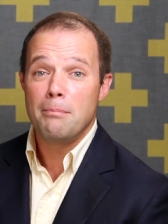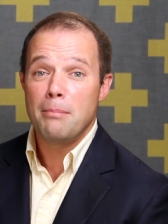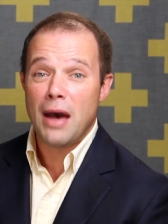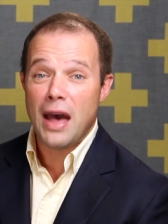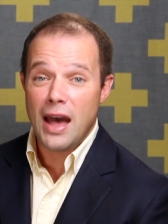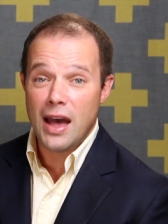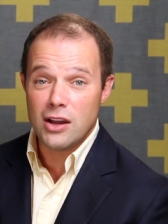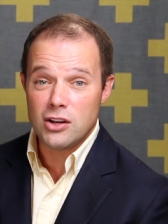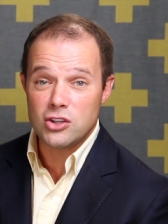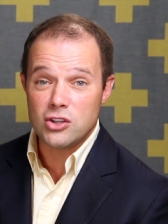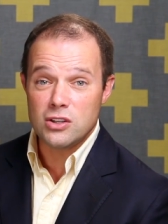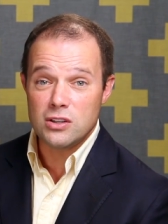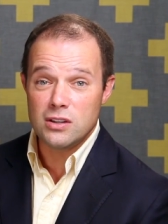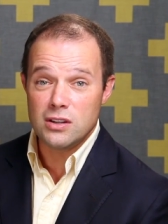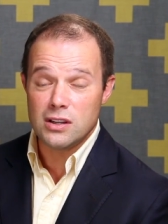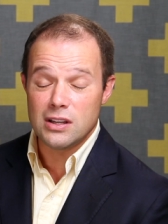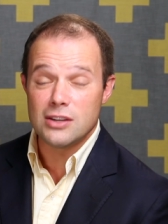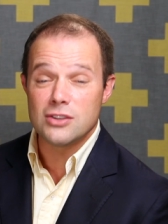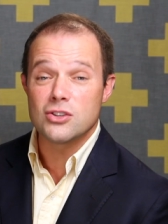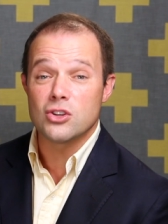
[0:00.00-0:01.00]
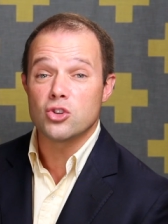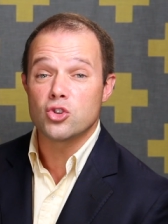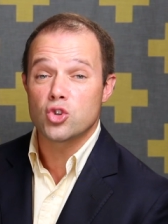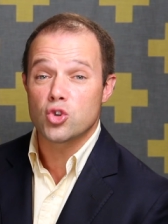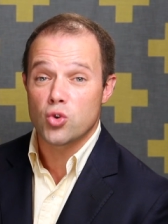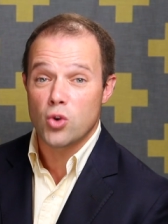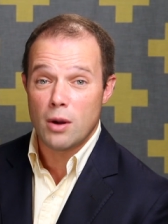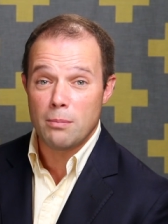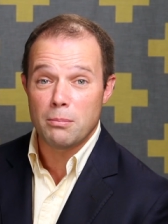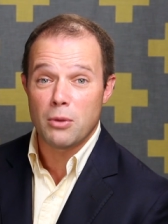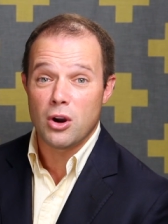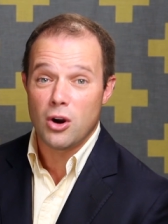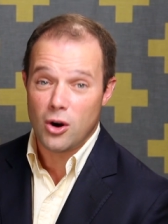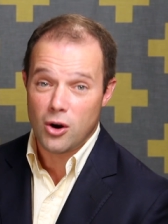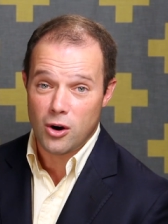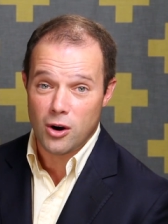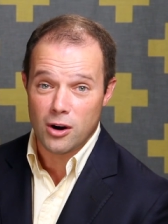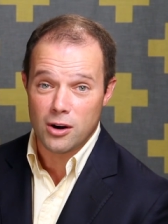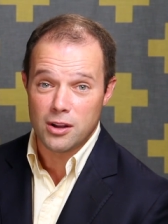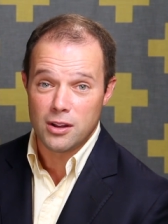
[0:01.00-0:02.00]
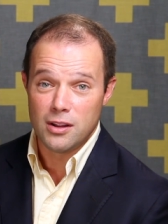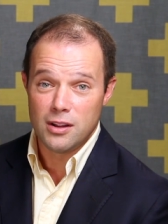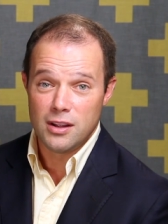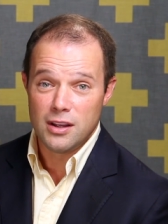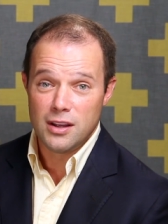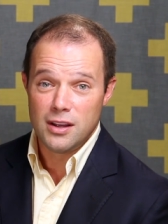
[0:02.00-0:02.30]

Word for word: passion is a trump card.